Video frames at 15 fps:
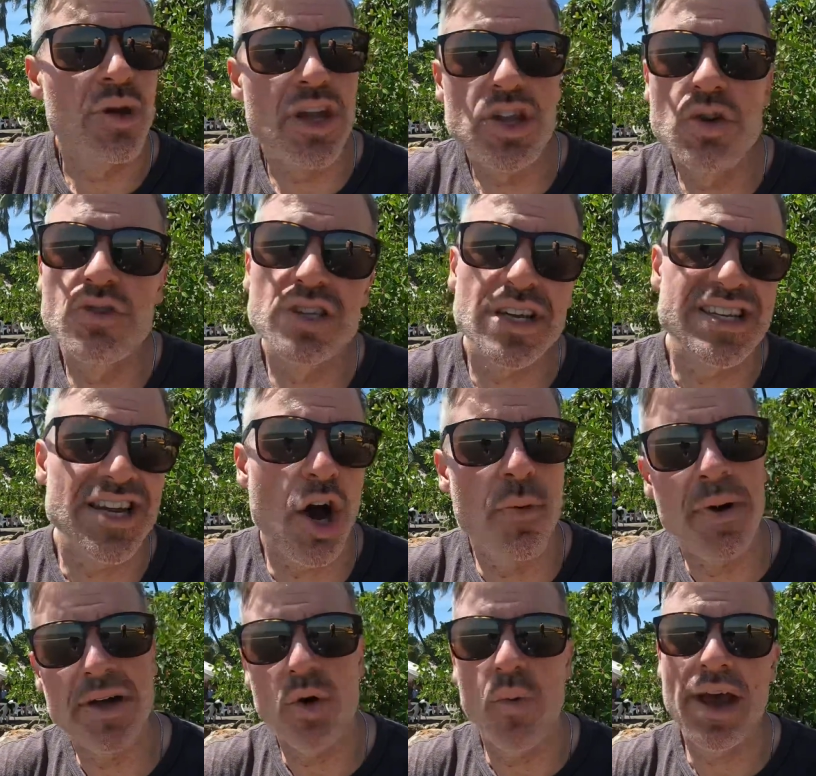can usually tell
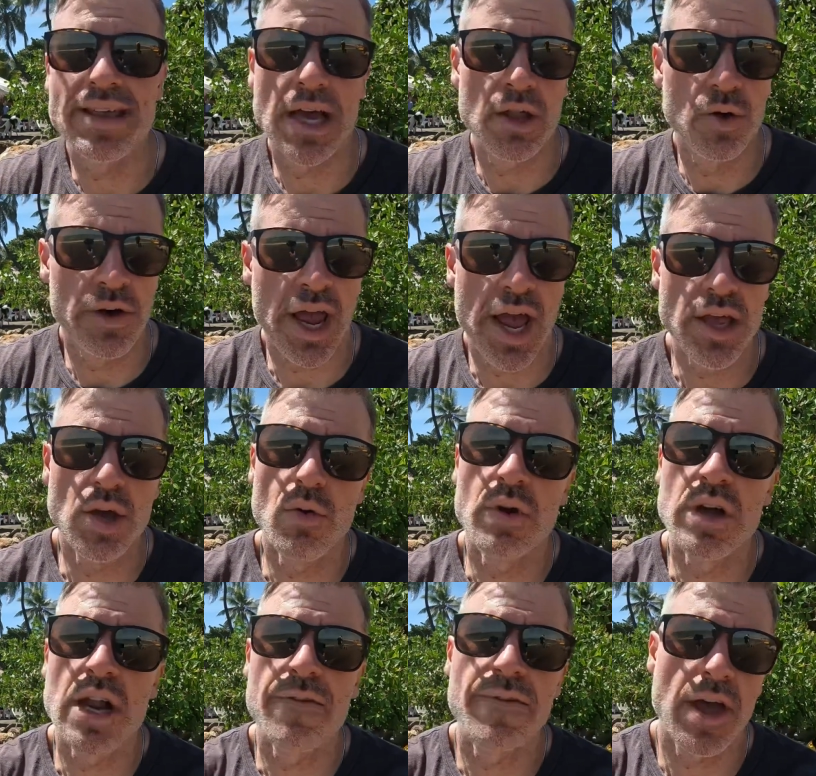by the way they look at you.
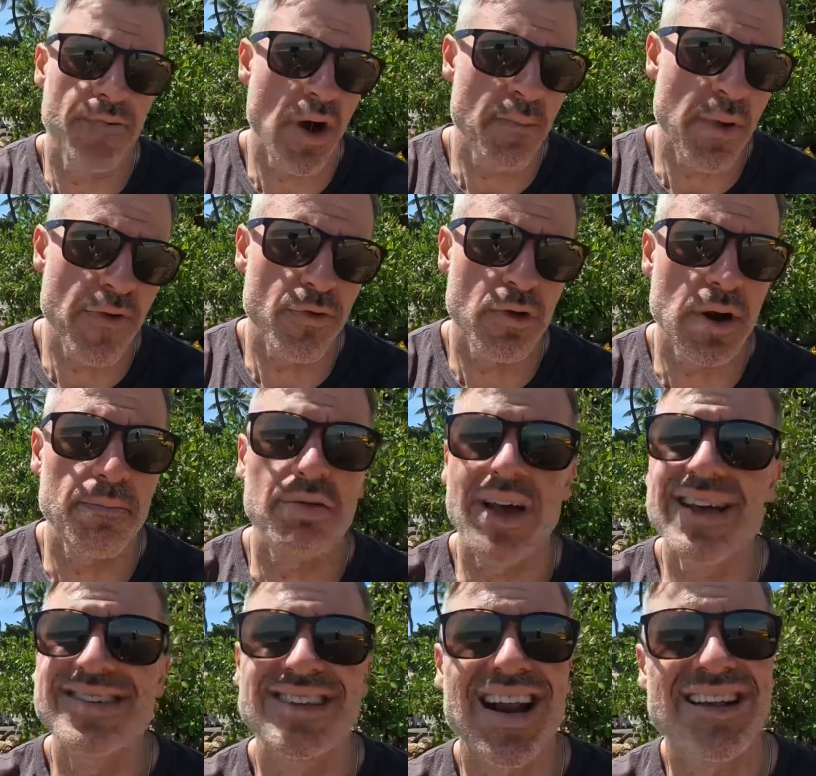And if I'm ever in a
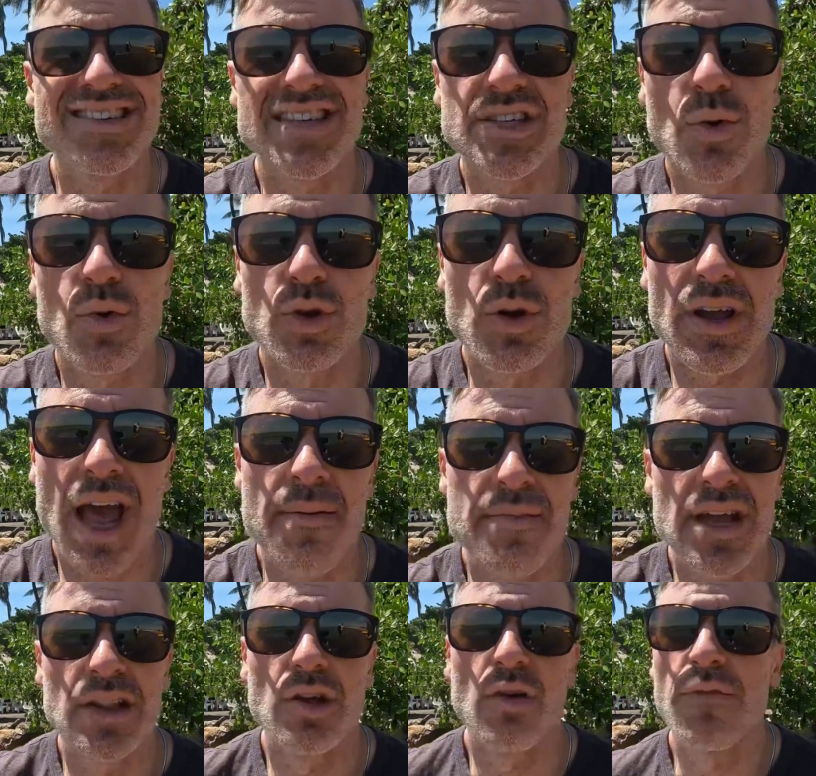place and I see someone look at
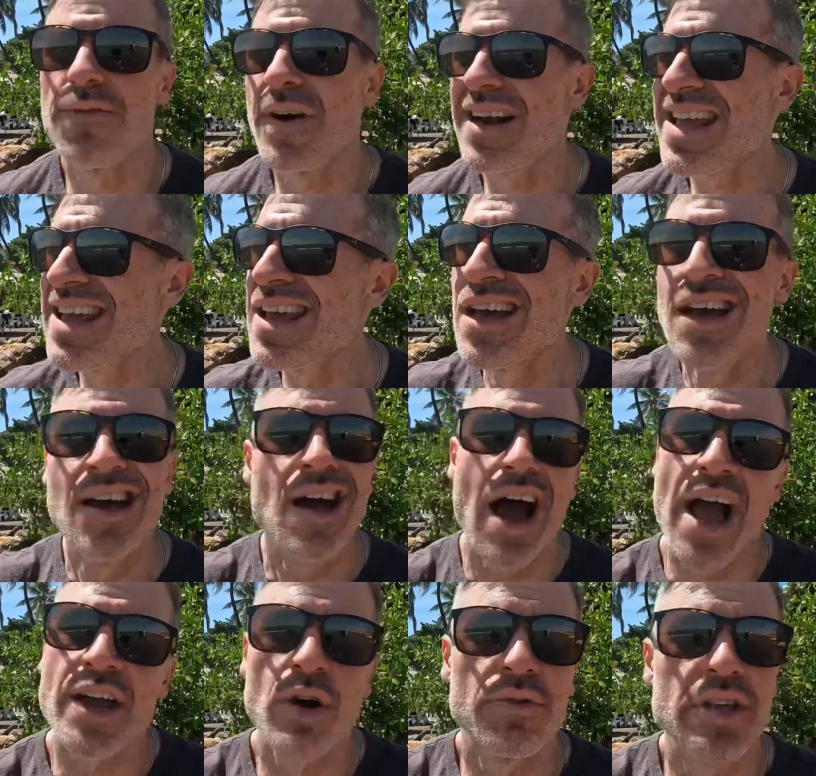me a little funny,
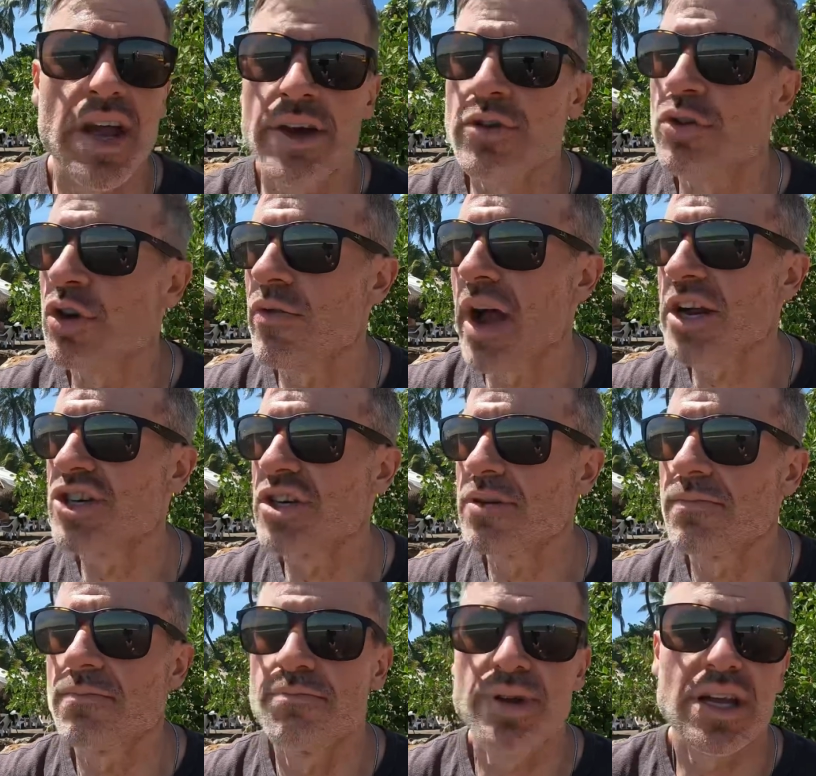I go the other direction,
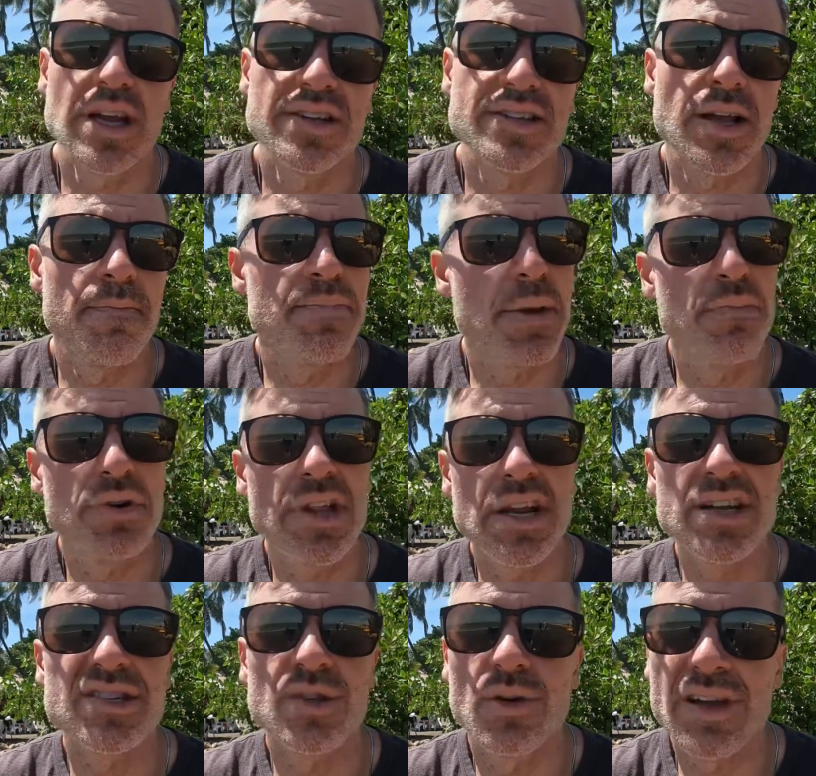because some people, they
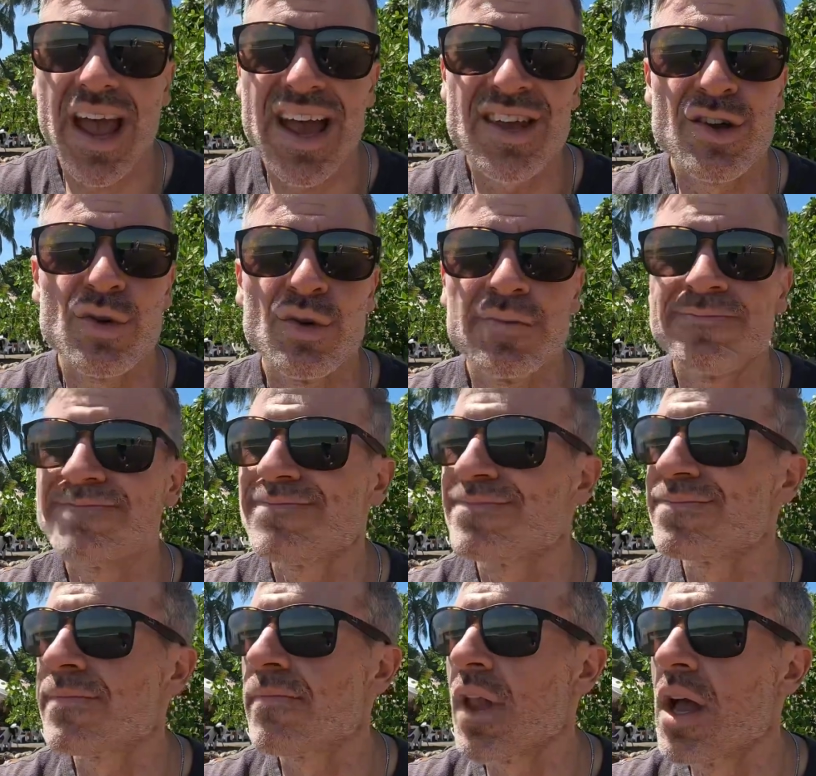just look at you.
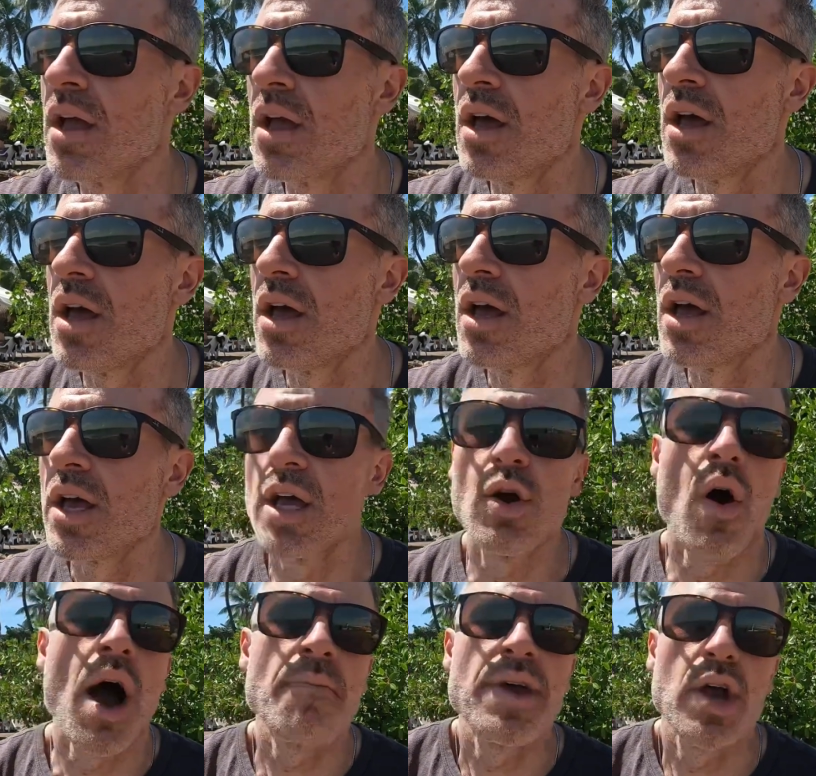
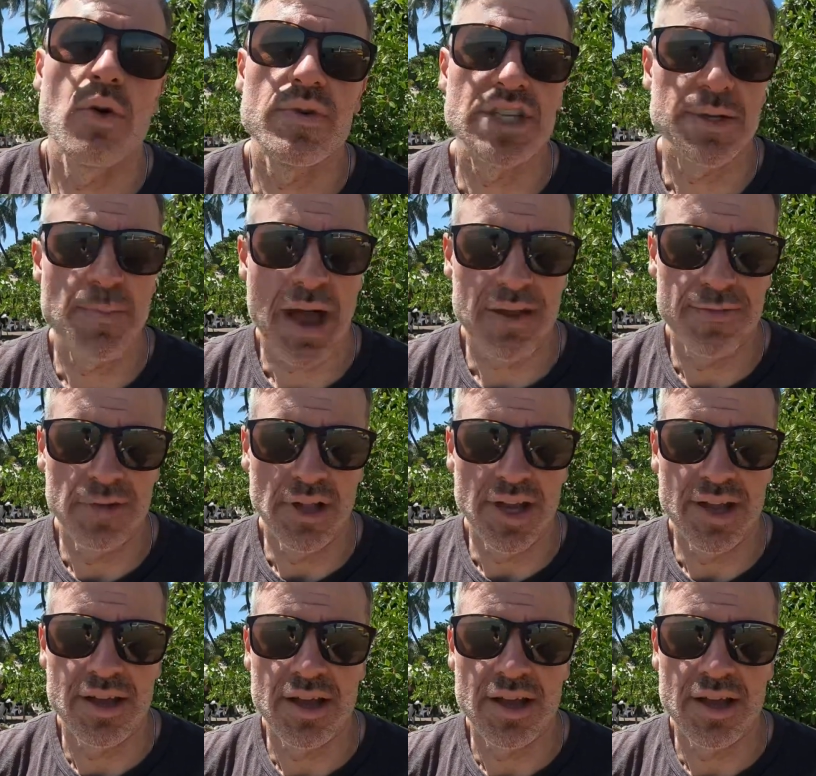I'm here respectfully,